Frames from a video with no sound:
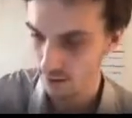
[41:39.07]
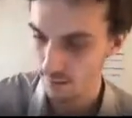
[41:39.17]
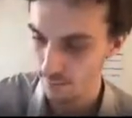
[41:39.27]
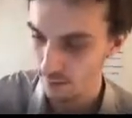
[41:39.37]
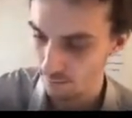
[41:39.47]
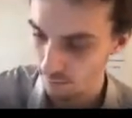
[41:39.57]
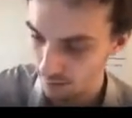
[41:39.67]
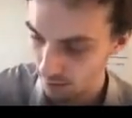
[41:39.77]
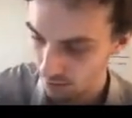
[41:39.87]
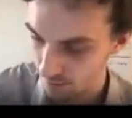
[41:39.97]
kind of built
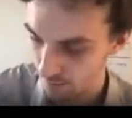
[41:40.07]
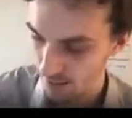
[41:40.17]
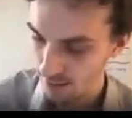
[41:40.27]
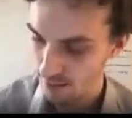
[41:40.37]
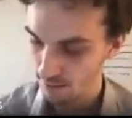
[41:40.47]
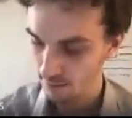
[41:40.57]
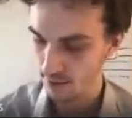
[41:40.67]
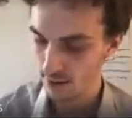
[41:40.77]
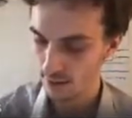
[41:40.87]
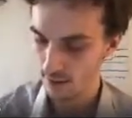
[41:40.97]
from this. So
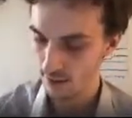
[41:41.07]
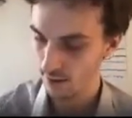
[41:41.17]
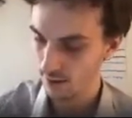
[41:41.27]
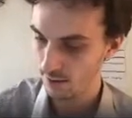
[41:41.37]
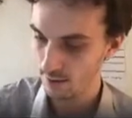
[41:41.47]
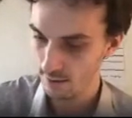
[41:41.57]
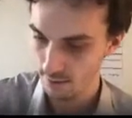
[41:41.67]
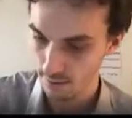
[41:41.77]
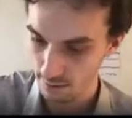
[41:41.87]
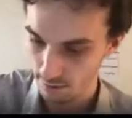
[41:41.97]
the uh,
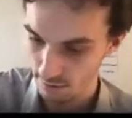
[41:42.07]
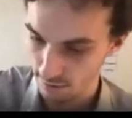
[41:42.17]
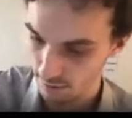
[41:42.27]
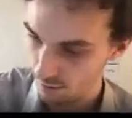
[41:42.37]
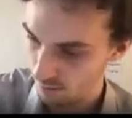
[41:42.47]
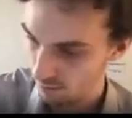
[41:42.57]
let's just